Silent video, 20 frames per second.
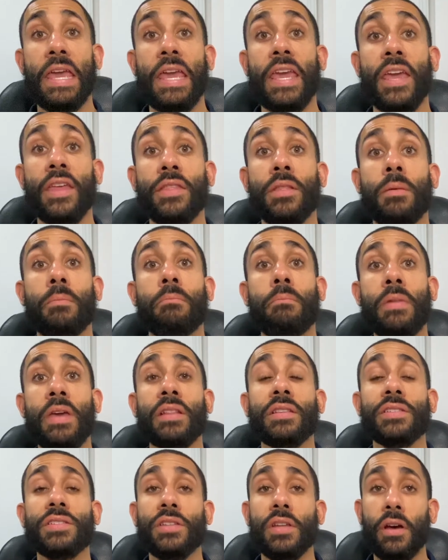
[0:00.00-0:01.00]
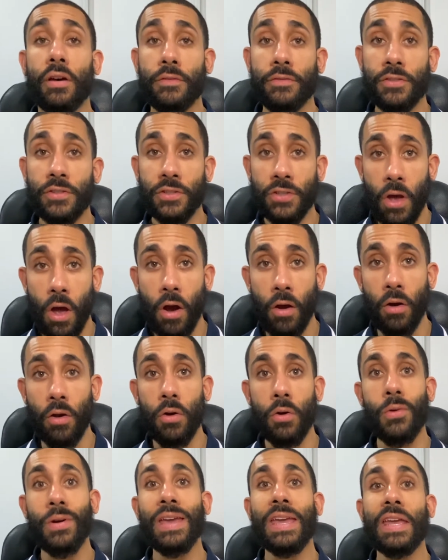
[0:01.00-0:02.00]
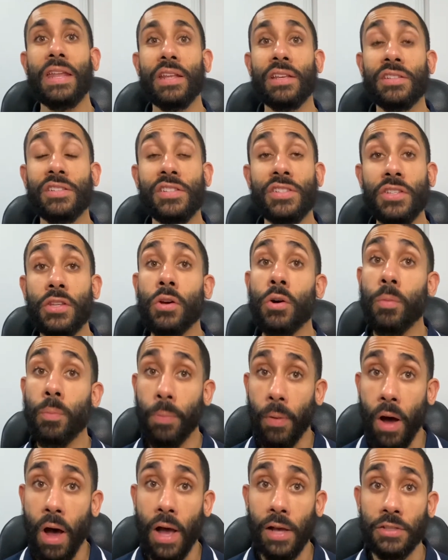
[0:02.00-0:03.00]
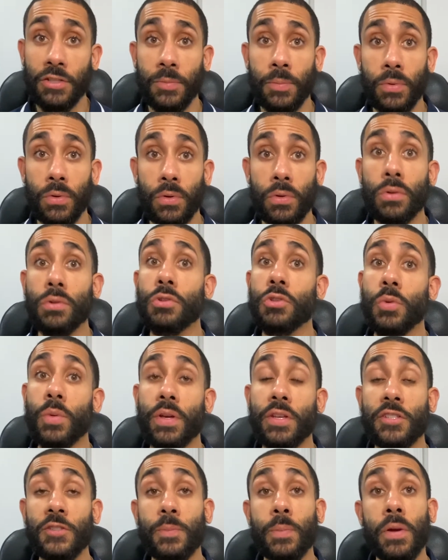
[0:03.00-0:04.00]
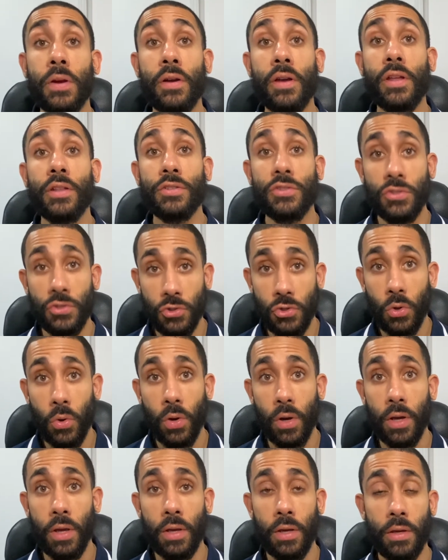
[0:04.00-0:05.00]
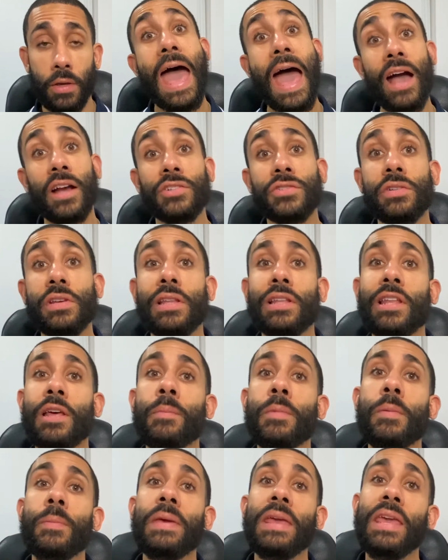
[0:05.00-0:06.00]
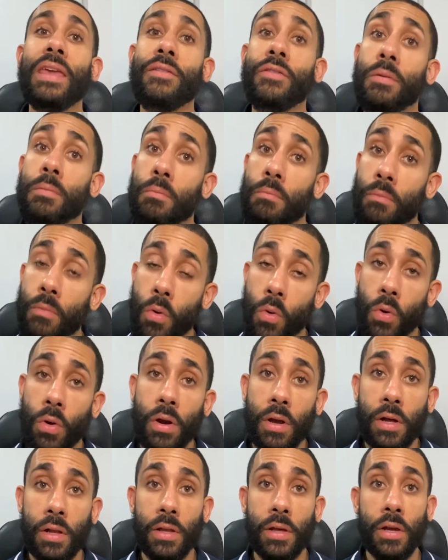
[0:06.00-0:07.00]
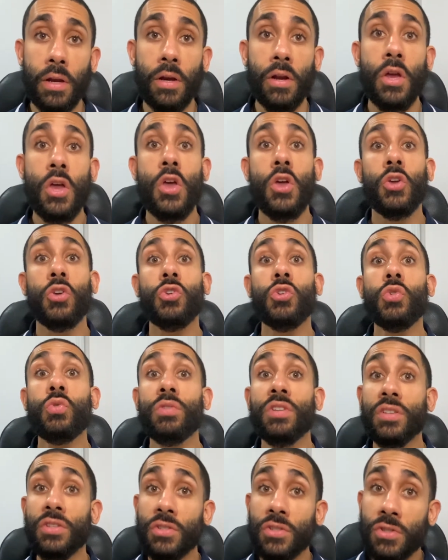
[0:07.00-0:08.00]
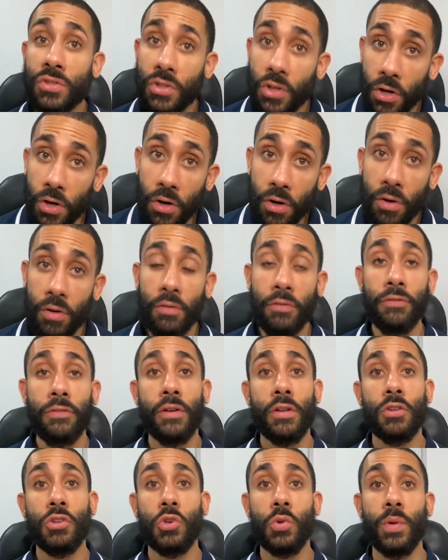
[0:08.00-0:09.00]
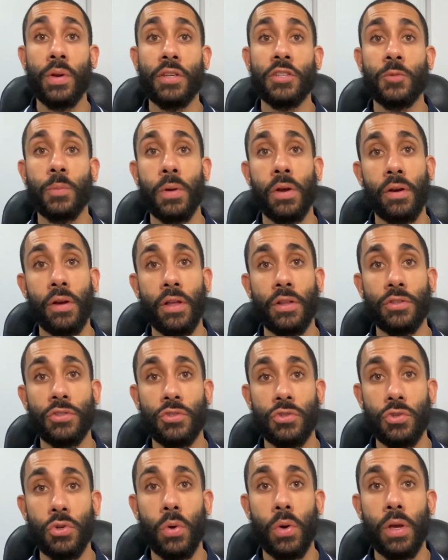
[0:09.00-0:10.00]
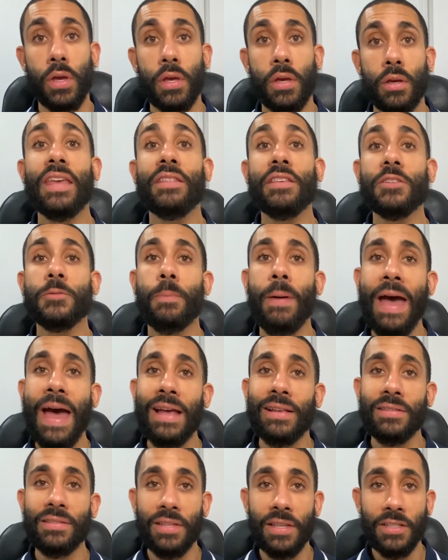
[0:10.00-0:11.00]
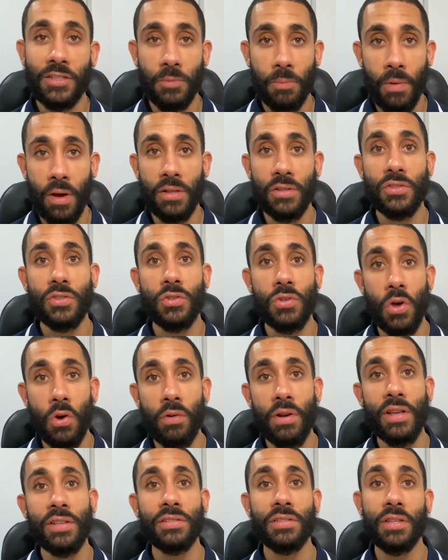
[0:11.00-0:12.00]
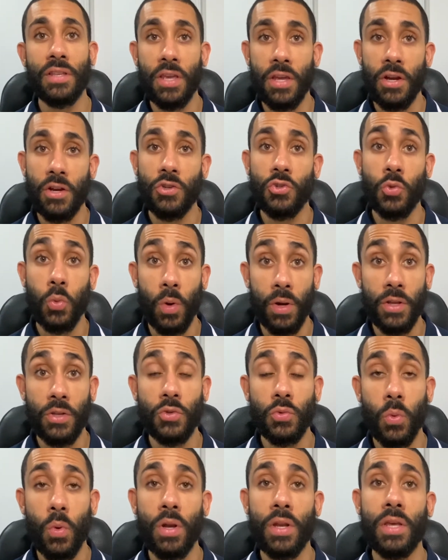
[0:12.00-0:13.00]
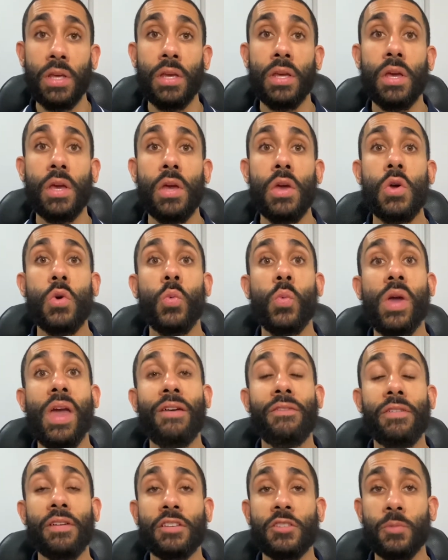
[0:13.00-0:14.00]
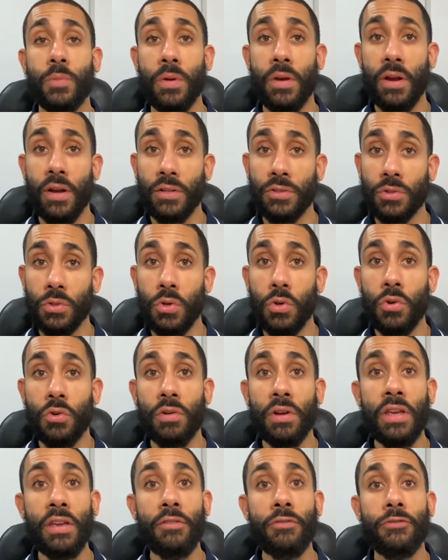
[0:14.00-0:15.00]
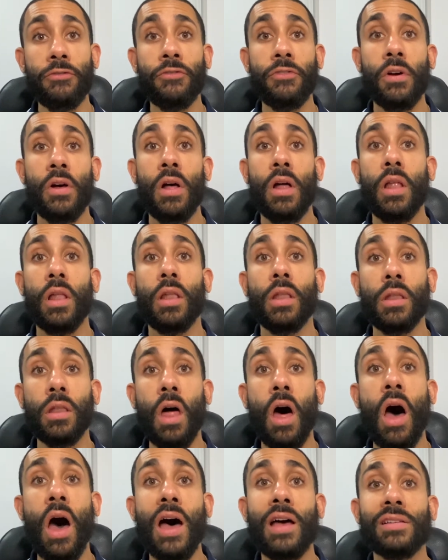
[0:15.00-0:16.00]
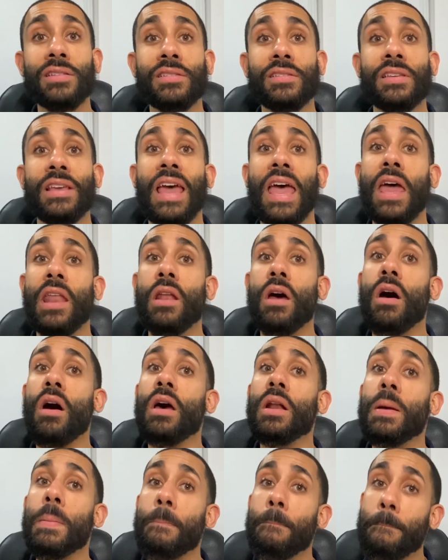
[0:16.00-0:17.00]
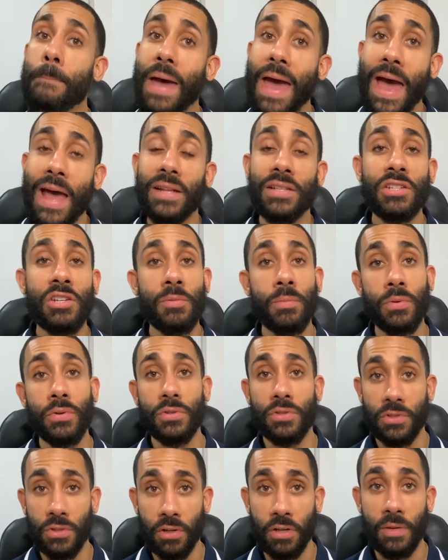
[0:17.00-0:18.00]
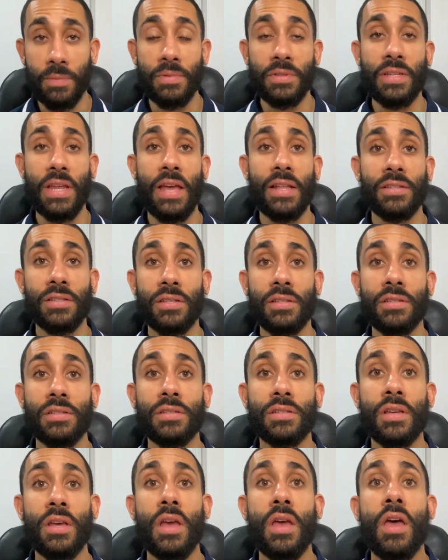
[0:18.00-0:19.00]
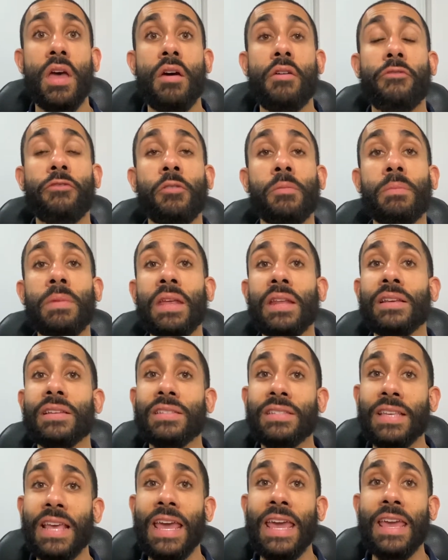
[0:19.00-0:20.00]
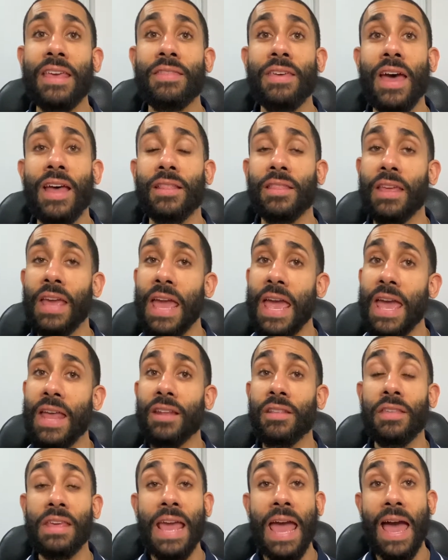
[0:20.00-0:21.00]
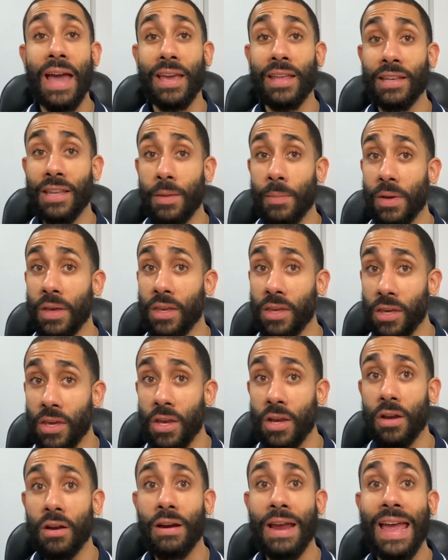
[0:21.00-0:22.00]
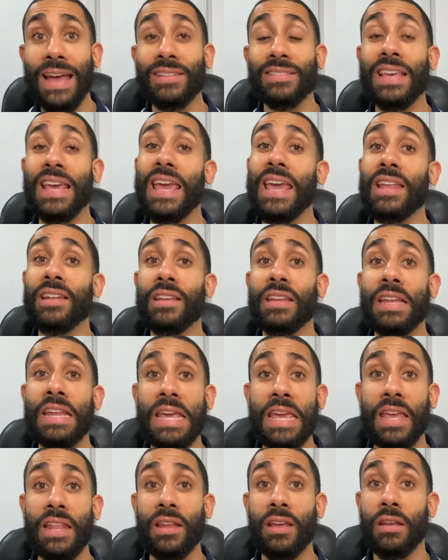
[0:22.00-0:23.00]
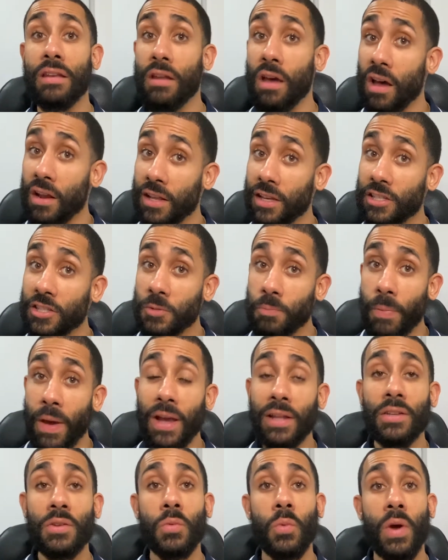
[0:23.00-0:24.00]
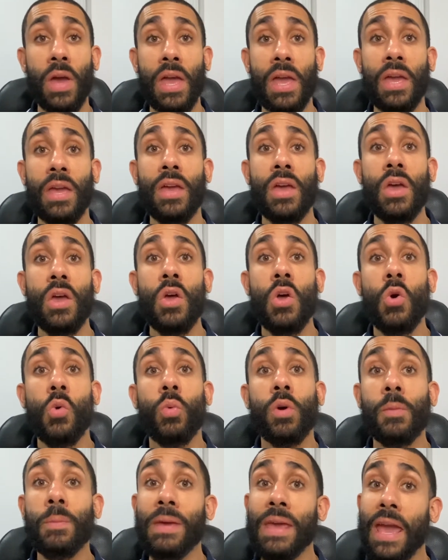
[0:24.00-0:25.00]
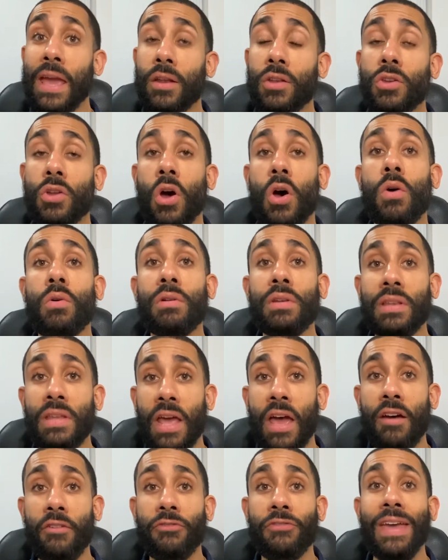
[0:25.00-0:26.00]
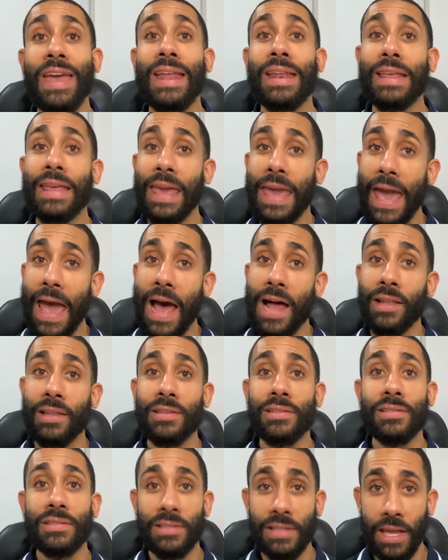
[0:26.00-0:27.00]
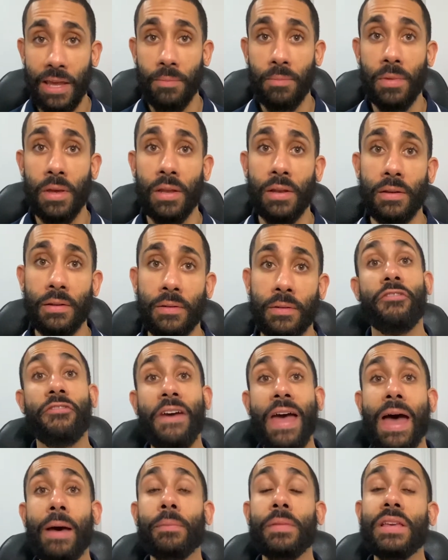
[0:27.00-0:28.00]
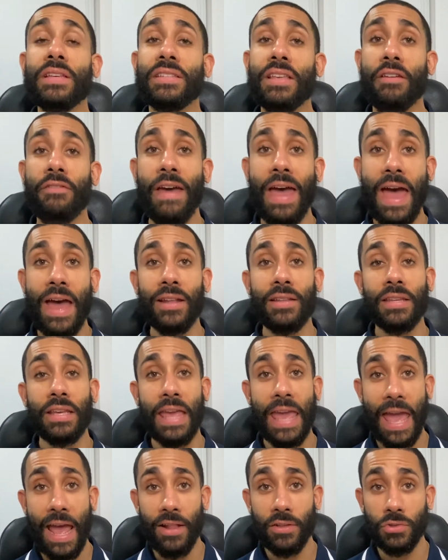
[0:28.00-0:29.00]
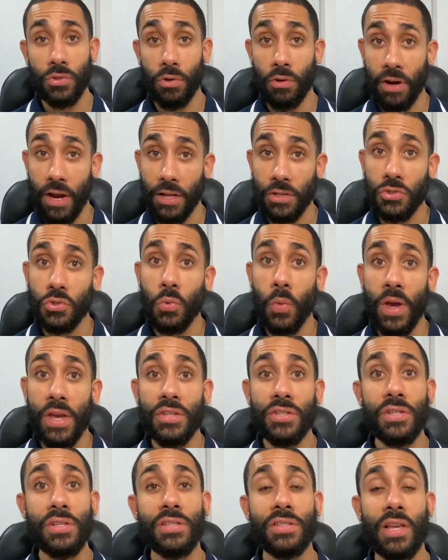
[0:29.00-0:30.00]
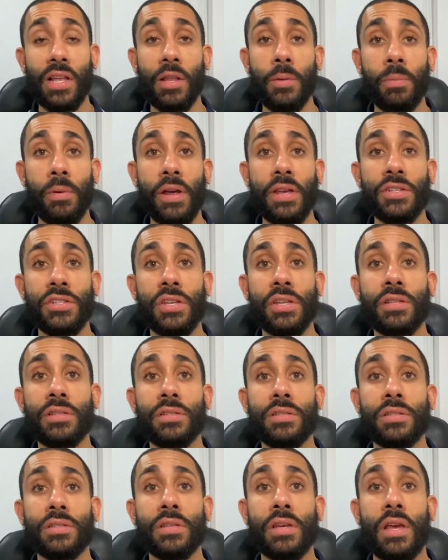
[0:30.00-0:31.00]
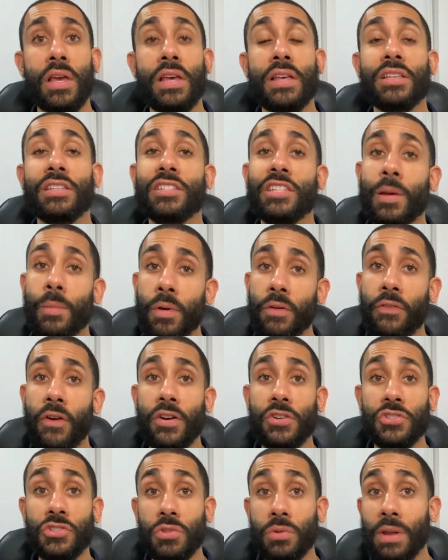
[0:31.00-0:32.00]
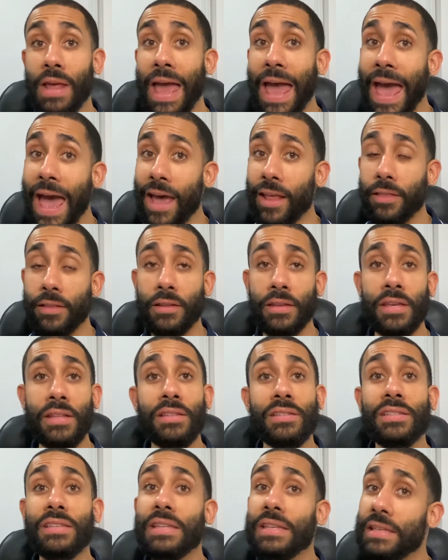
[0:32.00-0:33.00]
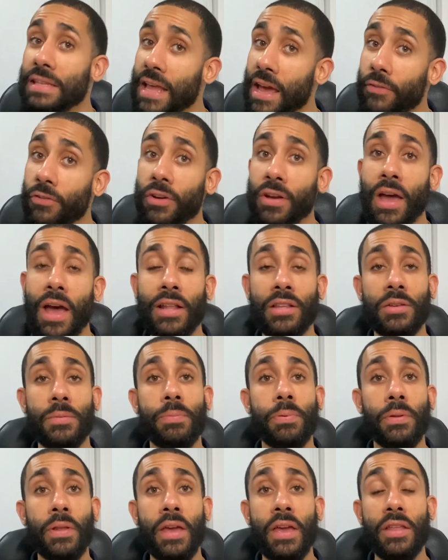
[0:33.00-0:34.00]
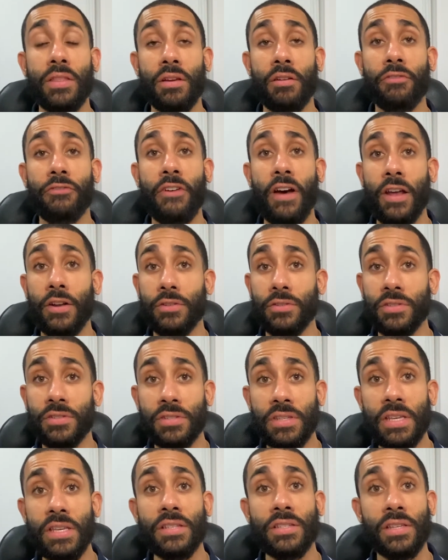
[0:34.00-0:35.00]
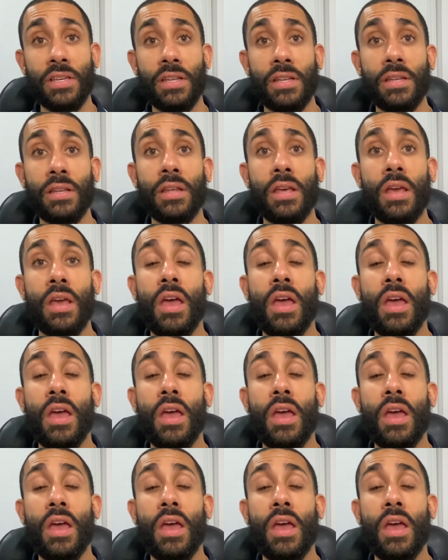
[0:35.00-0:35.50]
In the midst of sorrow, it is still possible to experience joy. Actually, let me be even more clear. You deserve to experience joy. In these past six months, known as the year 2020, we have experienced grief, loss, and unimaginable circumstances. For me to say that the end of the academic year has ended in an unexpected way would be a tone-deaf and callous statement. Families have had to cancel graduation celebrations. Some of our student athletes never got to play in their final season.